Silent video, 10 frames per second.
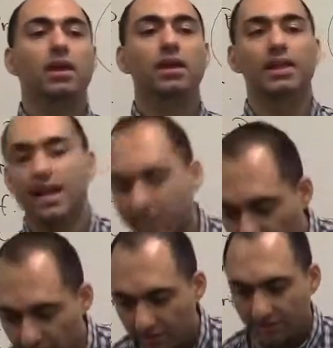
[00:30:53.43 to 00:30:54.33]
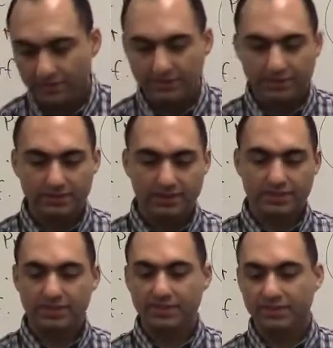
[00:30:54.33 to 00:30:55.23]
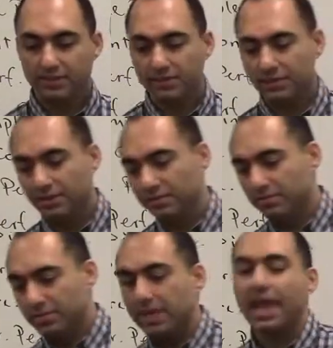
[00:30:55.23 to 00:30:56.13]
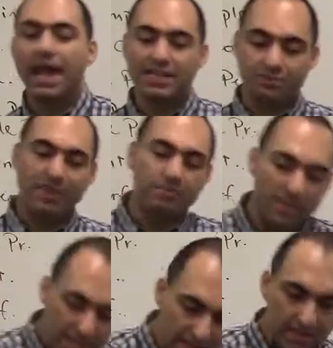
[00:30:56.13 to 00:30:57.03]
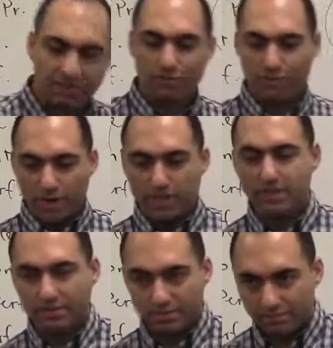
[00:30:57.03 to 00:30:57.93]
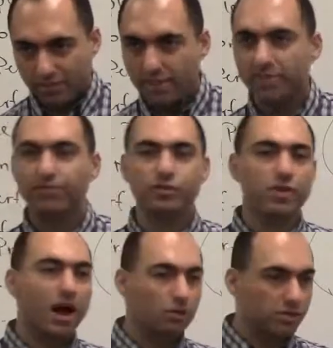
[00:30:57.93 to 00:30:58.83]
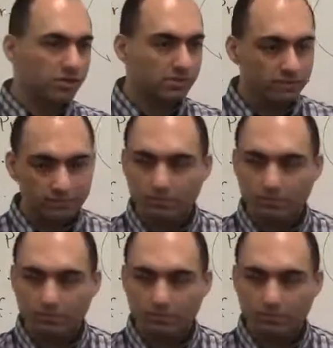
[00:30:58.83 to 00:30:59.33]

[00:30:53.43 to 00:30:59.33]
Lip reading: A letter has been being written by me for 2 hours.